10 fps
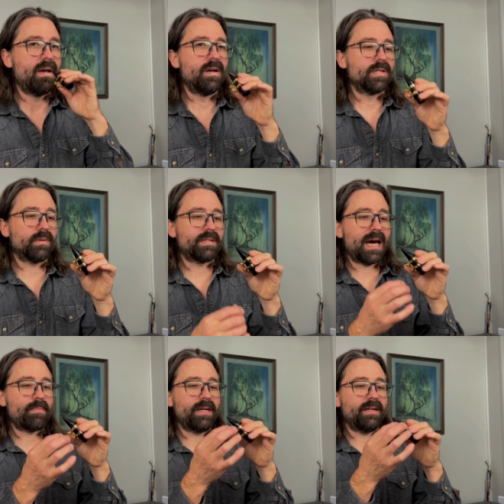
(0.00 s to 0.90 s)
So what's
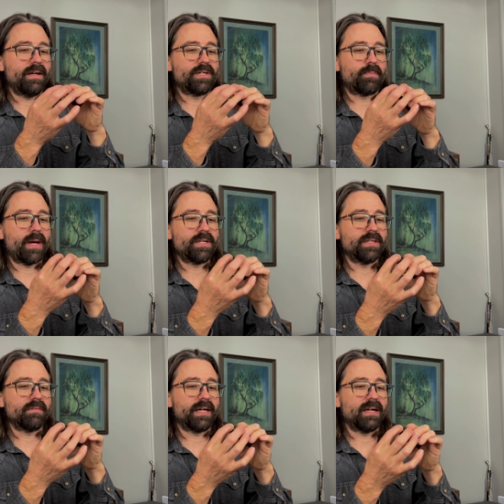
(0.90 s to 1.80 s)
happening is you're pinching
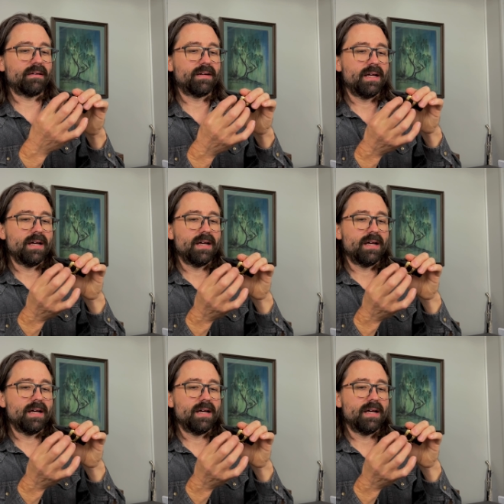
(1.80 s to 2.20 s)
the reed off.